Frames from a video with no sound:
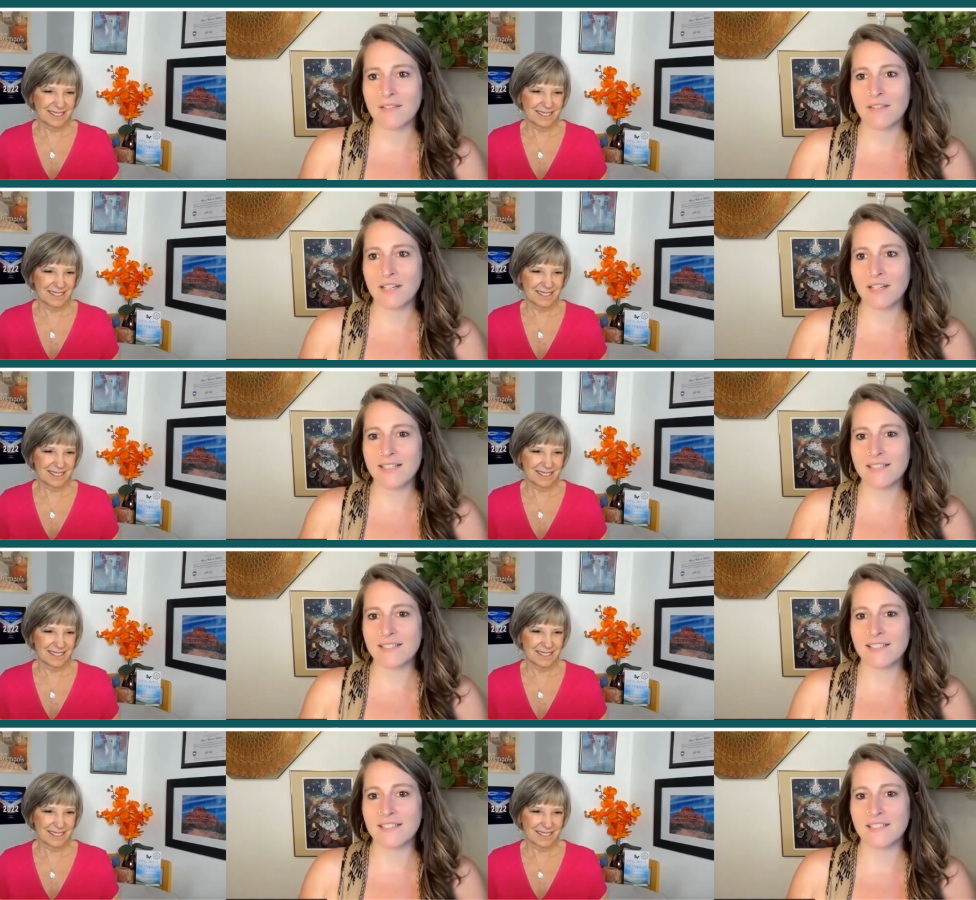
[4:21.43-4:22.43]
Speaker 1: There
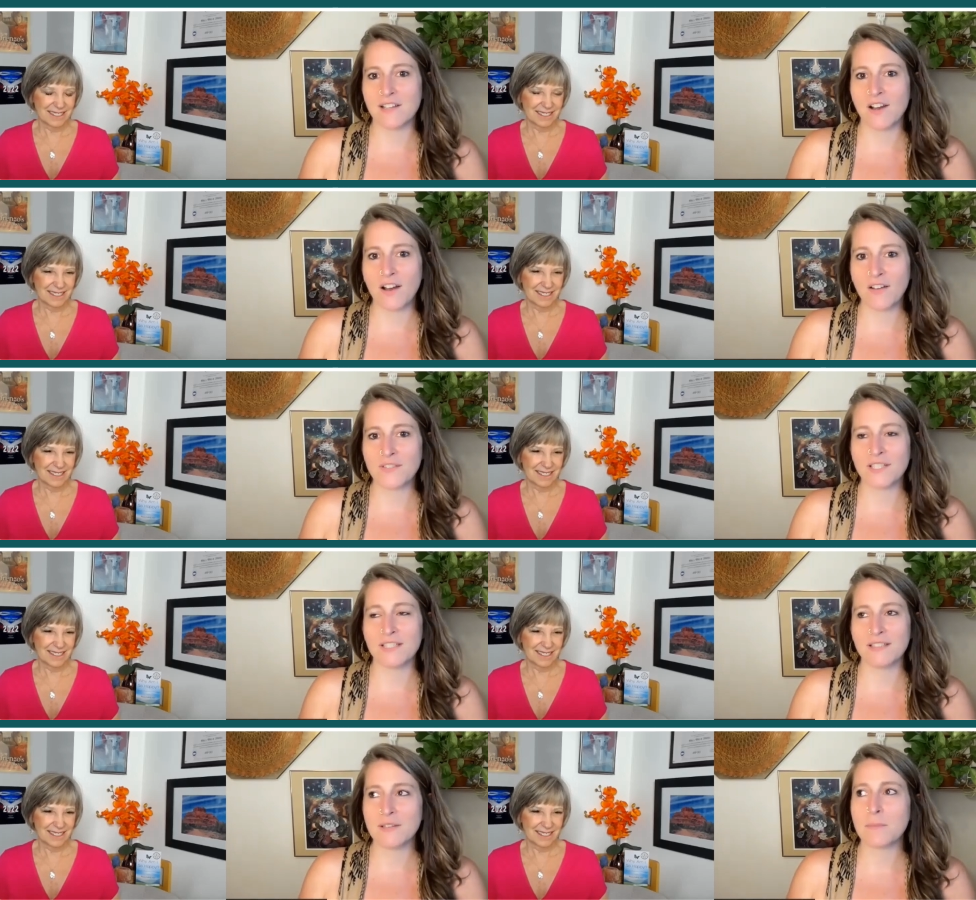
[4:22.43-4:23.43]
isn't
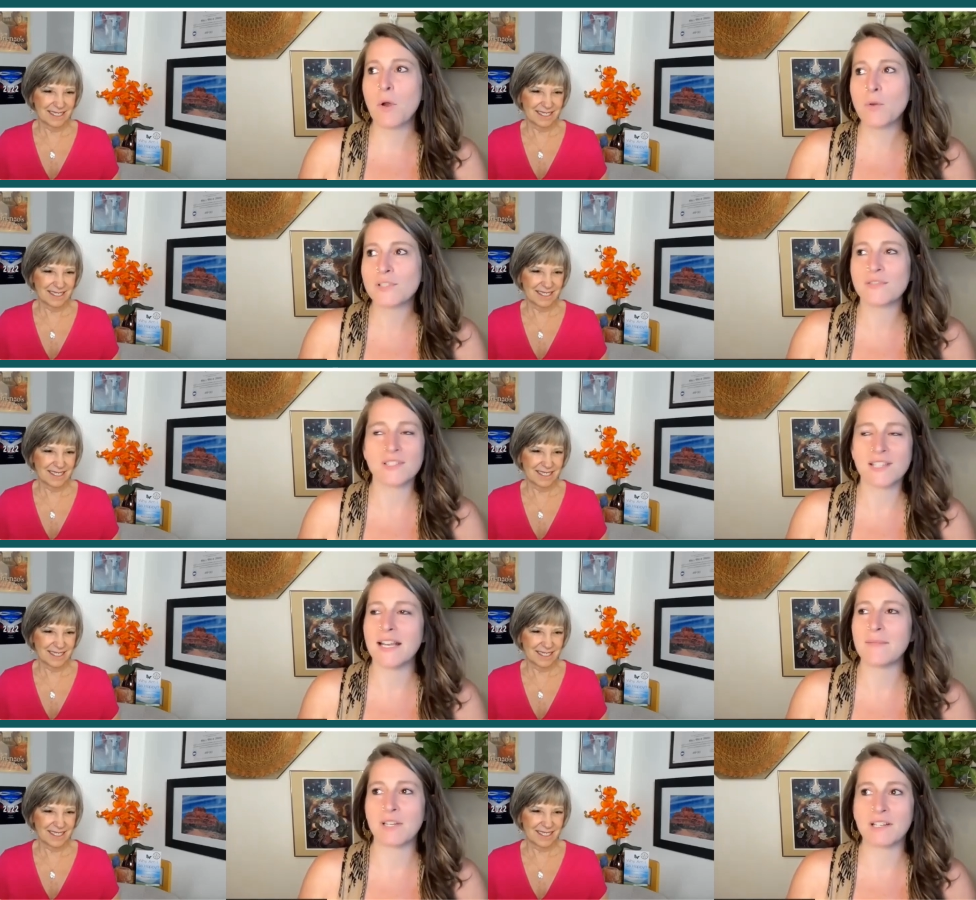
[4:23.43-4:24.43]
often, most of the
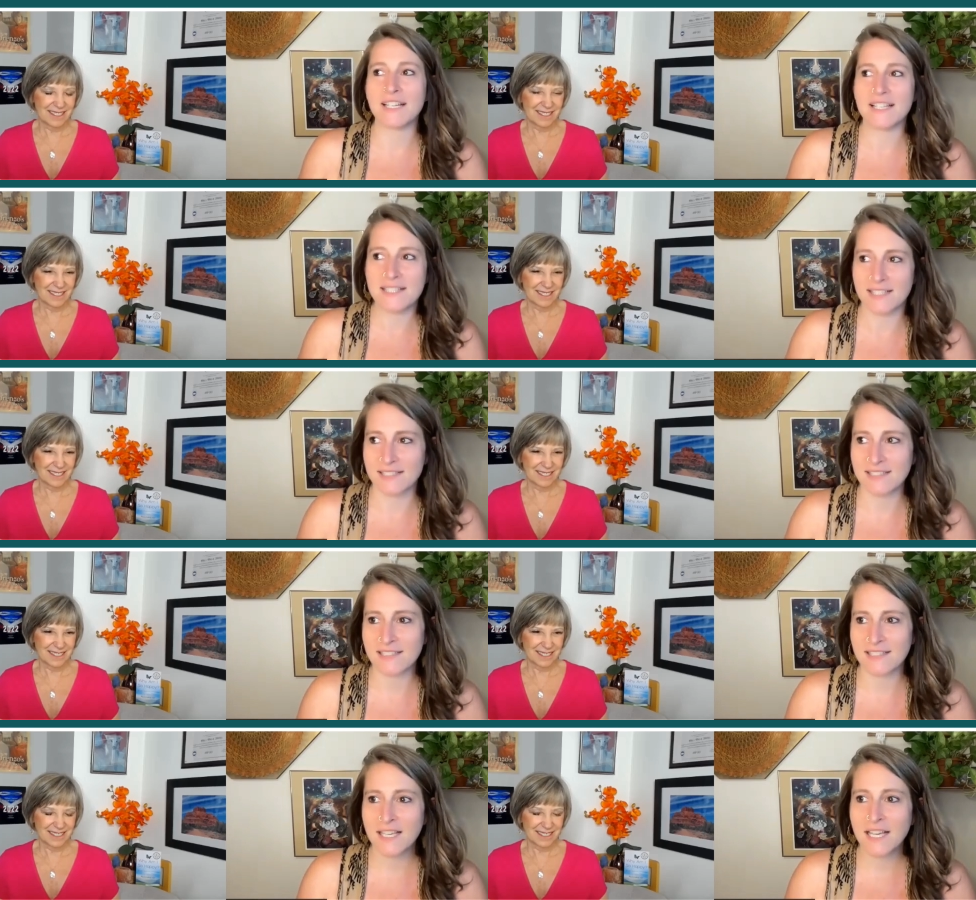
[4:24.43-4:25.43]
time, there
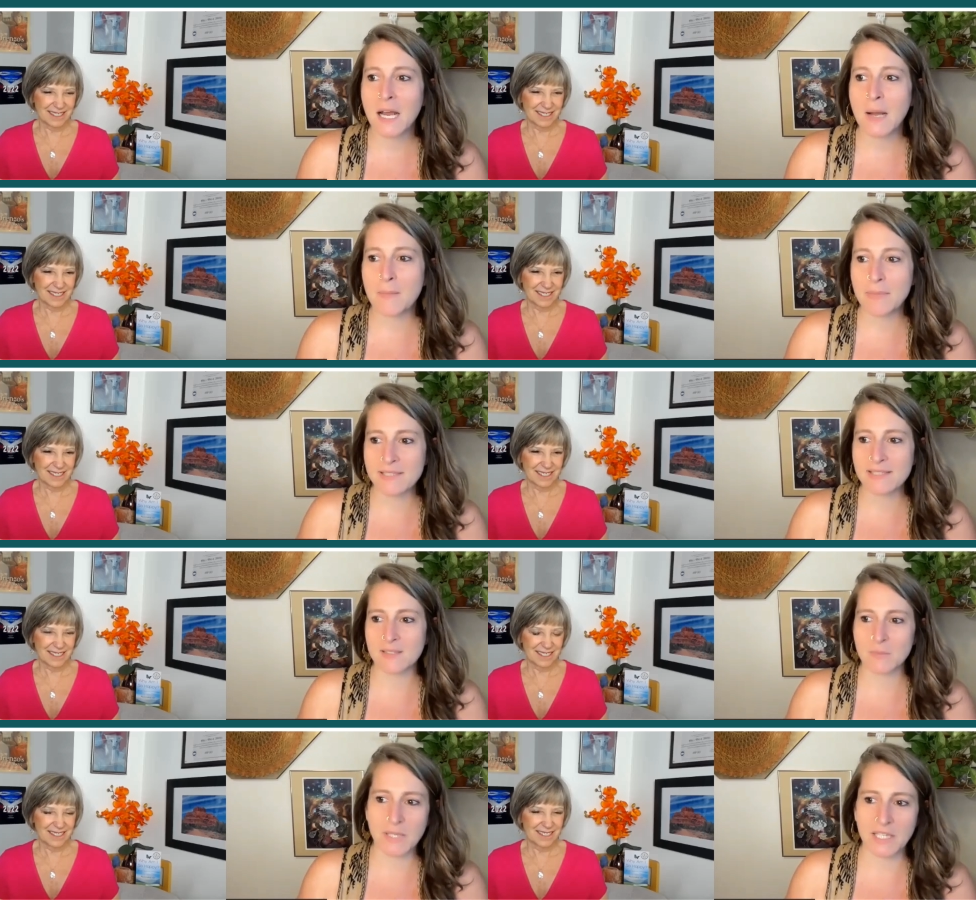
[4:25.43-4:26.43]
isn't a
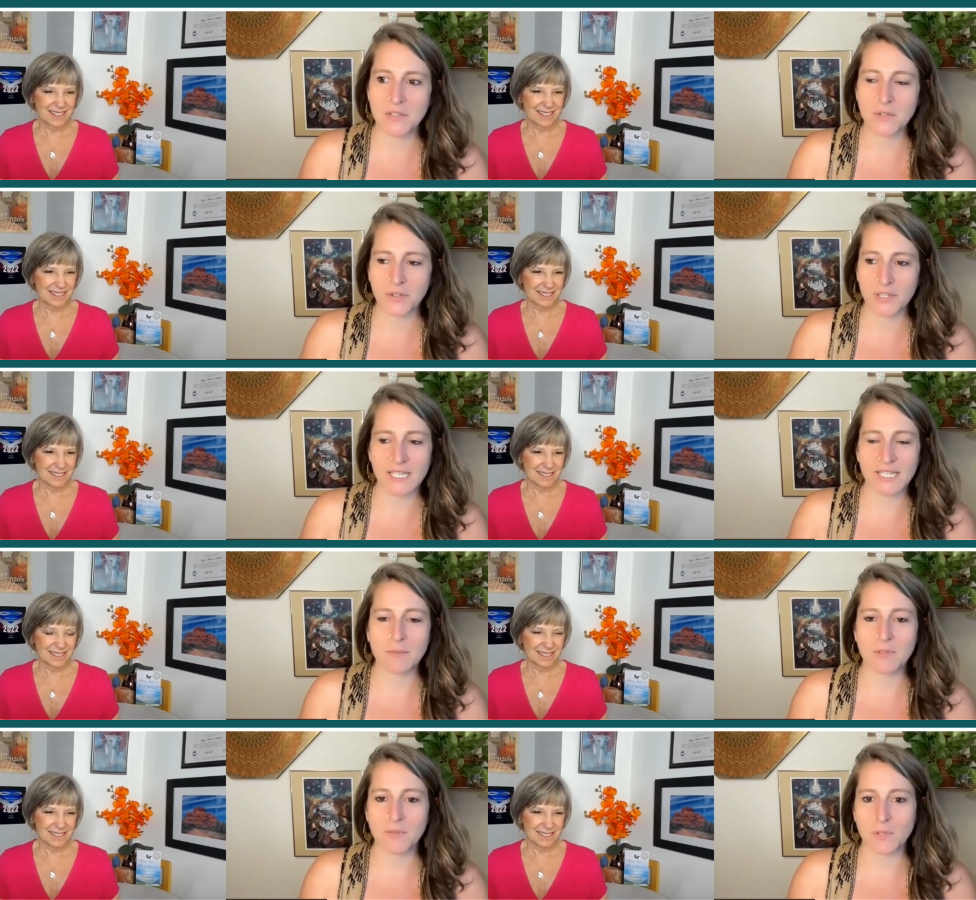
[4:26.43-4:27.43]
business plan you create
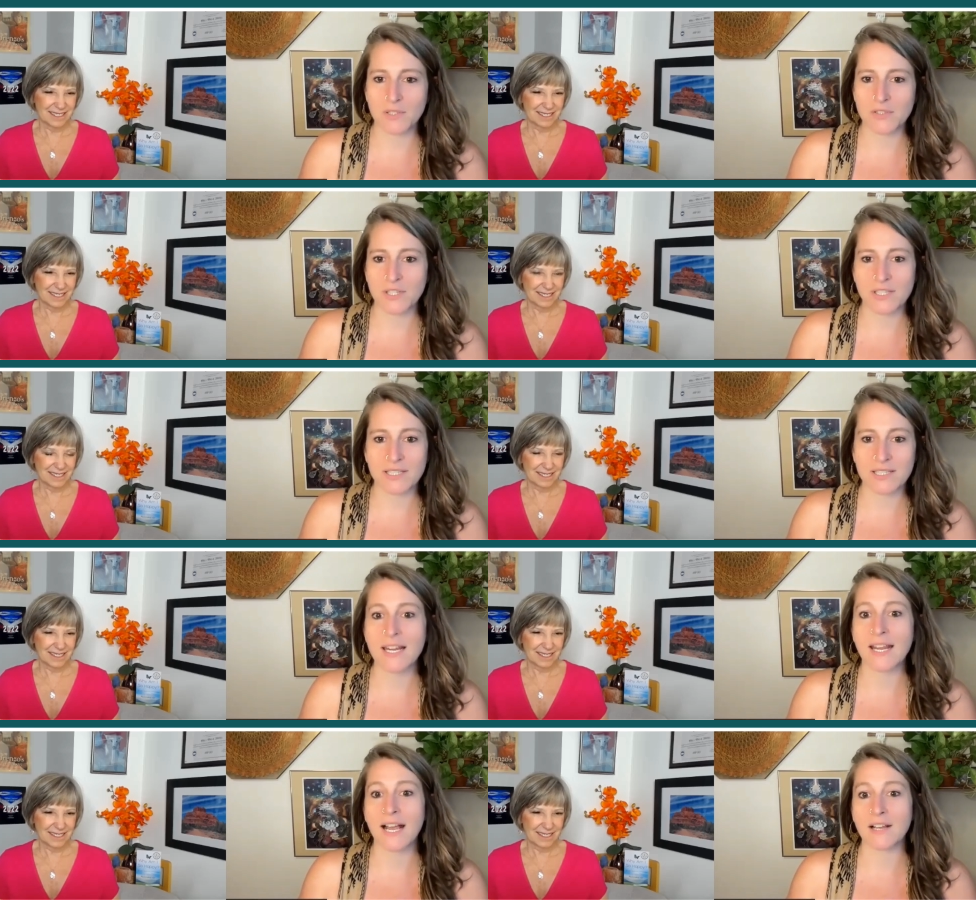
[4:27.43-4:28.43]
before starting to
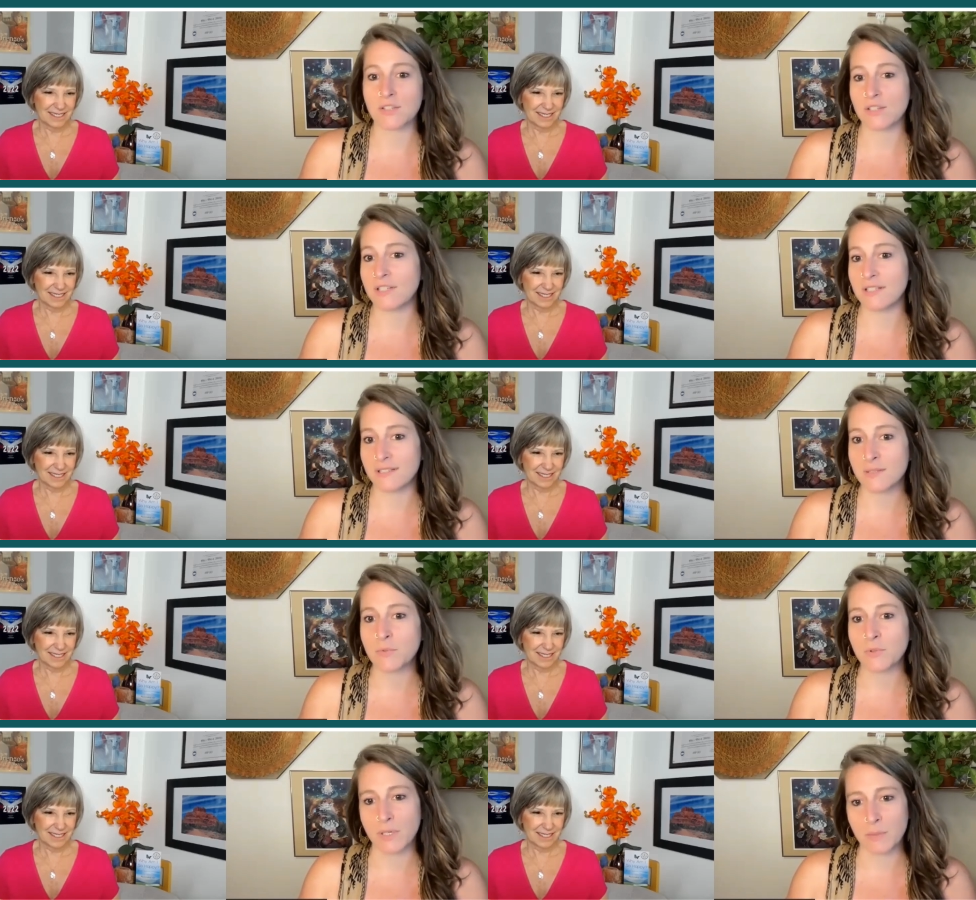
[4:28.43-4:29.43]
take action and
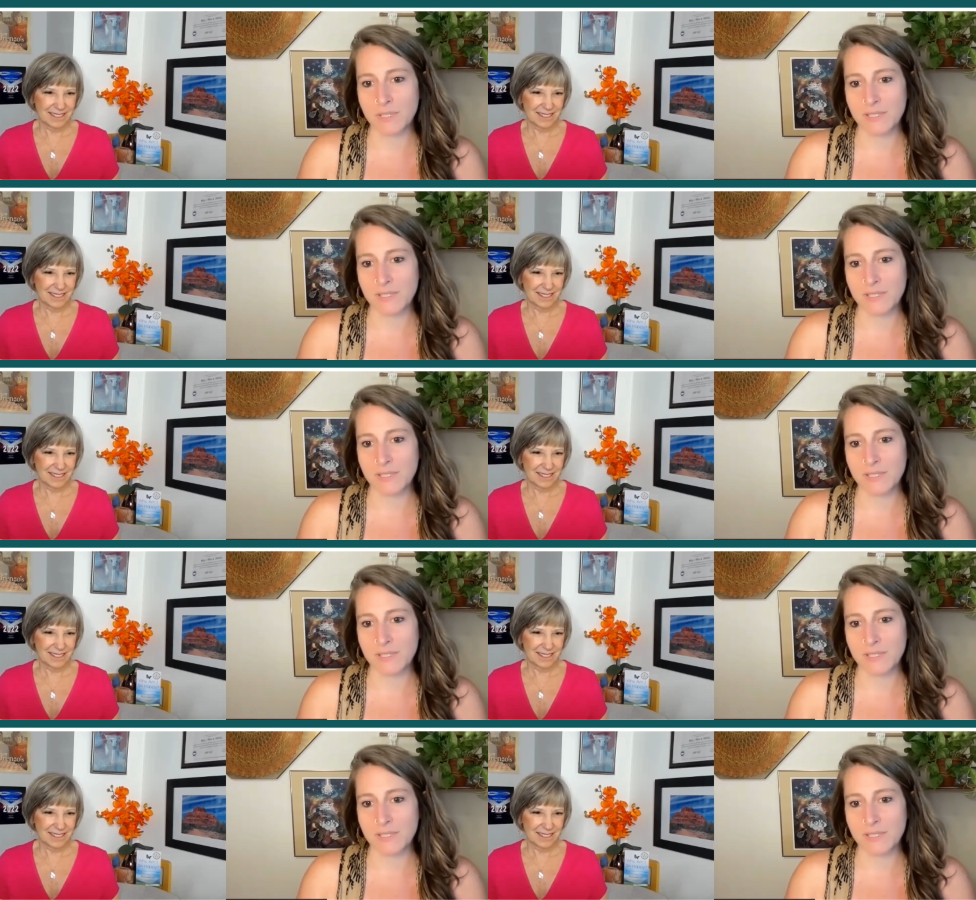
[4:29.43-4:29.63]
explore a